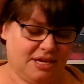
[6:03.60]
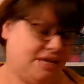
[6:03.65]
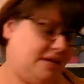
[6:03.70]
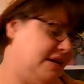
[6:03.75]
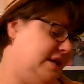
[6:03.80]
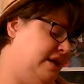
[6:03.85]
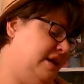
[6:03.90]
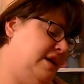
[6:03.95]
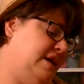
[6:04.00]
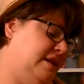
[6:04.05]

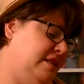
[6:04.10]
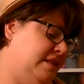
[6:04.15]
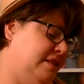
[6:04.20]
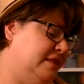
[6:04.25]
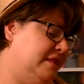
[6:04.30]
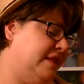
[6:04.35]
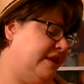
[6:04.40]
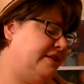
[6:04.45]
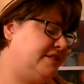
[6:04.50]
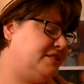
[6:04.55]

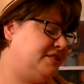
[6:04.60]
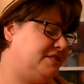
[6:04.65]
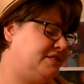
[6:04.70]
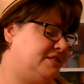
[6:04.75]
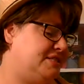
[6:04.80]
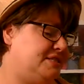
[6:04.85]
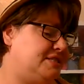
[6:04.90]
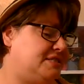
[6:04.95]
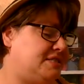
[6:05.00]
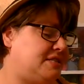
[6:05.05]
And
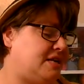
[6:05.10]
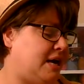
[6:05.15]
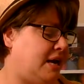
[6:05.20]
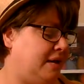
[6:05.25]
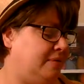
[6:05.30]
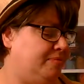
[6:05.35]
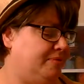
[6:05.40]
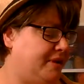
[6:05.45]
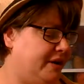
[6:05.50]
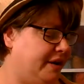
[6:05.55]

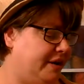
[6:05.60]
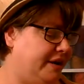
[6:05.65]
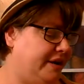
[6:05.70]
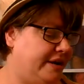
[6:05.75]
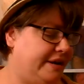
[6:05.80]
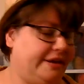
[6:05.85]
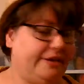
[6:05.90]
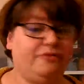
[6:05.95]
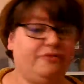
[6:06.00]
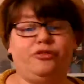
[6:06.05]
I'm done
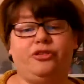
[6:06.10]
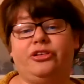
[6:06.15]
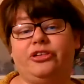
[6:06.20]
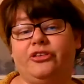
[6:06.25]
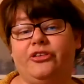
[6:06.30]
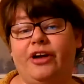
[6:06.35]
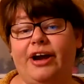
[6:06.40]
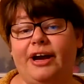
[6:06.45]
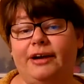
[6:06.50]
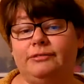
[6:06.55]
knitting for the
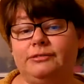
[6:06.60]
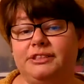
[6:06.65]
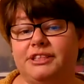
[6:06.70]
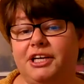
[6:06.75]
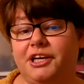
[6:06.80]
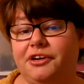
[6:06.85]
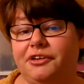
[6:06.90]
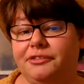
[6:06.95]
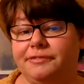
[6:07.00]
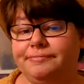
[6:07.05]
craft
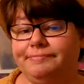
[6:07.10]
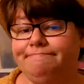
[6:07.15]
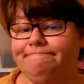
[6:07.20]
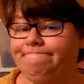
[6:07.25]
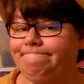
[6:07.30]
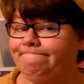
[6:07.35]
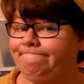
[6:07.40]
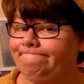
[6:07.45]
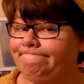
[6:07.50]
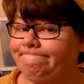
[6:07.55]
show.
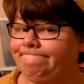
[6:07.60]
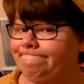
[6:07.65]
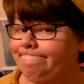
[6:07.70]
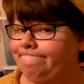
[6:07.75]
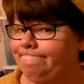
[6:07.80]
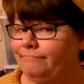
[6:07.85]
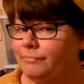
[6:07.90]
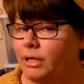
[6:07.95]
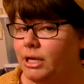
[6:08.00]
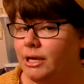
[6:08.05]

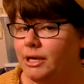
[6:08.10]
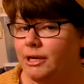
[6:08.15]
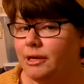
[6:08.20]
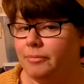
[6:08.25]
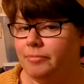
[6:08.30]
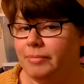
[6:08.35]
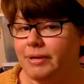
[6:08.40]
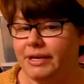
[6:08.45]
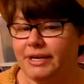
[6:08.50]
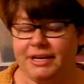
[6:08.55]

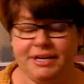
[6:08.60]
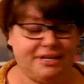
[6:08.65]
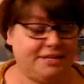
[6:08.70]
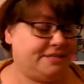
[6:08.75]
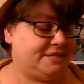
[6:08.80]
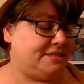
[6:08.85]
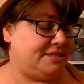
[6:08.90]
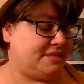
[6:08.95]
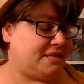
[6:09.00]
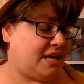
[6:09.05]

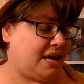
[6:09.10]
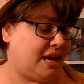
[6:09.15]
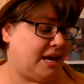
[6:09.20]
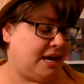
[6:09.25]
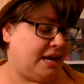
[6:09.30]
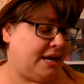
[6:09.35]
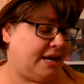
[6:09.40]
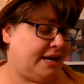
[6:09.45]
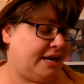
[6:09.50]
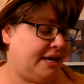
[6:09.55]
Because
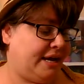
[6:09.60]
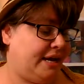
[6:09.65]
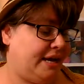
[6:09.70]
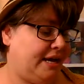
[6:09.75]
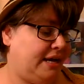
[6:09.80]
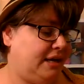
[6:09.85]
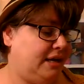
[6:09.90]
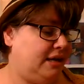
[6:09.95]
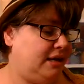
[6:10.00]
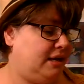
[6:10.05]

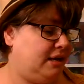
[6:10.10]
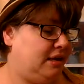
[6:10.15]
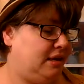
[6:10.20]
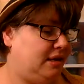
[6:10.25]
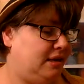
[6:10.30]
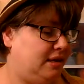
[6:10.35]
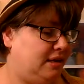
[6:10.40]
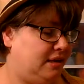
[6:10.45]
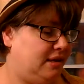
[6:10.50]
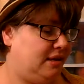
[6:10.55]
I
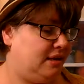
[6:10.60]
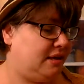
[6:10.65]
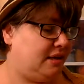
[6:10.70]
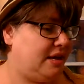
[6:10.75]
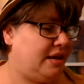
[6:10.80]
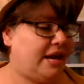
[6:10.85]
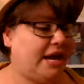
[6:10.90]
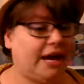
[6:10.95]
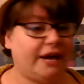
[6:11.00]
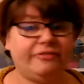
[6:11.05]

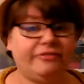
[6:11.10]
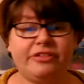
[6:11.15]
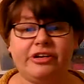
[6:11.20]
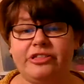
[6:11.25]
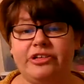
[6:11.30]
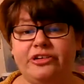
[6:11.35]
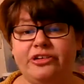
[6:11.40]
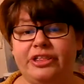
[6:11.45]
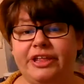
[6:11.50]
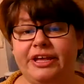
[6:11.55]
have
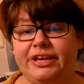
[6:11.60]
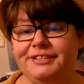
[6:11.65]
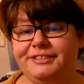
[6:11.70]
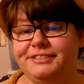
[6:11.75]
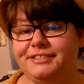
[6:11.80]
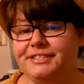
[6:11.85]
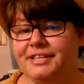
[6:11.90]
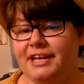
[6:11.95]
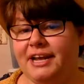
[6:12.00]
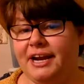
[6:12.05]
other
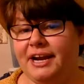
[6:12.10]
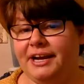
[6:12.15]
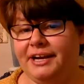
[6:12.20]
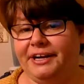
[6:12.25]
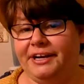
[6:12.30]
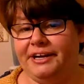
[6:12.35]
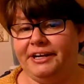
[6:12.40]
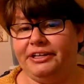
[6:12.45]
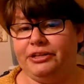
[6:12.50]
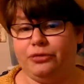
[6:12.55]
things that I
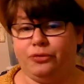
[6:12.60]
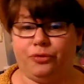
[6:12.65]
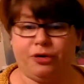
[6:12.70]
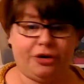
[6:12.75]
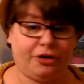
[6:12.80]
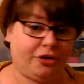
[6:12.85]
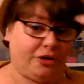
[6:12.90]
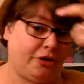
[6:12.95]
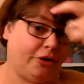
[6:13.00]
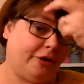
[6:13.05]
need to
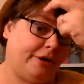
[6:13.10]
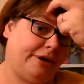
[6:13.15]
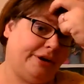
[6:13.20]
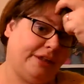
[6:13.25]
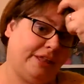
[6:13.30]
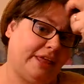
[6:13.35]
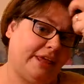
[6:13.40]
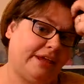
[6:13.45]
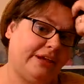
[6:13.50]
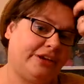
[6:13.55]
work on,
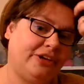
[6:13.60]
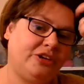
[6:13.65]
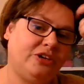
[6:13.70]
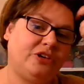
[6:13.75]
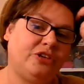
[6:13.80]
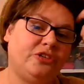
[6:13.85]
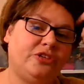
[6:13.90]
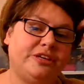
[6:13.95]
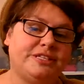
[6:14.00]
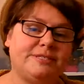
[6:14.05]
like
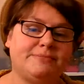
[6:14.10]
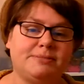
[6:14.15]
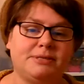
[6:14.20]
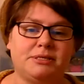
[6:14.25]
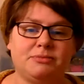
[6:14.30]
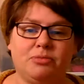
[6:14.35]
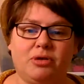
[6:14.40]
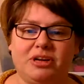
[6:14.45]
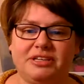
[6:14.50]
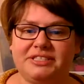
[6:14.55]
Christmas
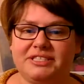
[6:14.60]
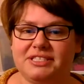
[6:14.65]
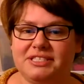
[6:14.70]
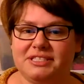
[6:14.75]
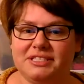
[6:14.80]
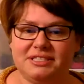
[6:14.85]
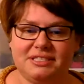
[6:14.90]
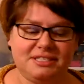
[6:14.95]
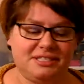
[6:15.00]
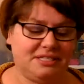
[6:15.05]

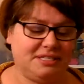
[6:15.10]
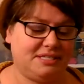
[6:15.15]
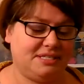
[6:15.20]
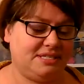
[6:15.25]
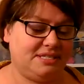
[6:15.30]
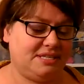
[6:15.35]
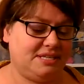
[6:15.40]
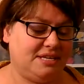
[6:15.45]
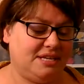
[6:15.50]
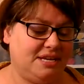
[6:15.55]

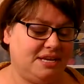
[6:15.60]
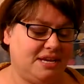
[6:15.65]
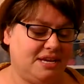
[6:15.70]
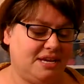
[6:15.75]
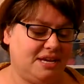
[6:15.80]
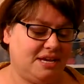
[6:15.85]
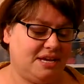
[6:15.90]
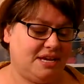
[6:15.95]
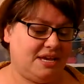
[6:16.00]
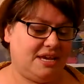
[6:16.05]
presents
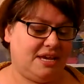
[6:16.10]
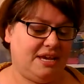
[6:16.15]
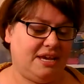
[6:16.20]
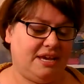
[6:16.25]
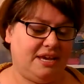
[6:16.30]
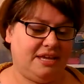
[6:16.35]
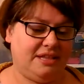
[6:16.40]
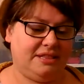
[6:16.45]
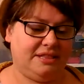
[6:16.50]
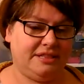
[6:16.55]

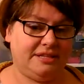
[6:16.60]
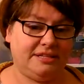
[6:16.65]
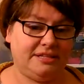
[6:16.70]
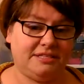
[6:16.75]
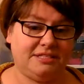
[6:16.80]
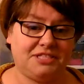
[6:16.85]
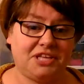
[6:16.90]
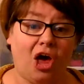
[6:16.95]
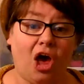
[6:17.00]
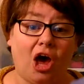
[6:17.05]
and
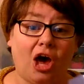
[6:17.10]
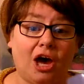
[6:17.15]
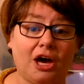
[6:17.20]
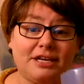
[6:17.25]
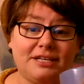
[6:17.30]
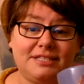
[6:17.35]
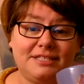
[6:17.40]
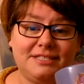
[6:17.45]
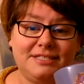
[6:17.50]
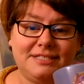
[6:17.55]

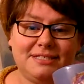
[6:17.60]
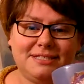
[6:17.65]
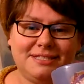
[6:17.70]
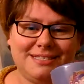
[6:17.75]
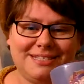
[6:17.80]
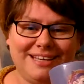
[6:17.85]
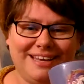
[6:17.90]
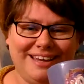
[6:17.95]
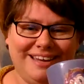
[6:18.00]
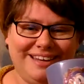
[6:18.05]
socks,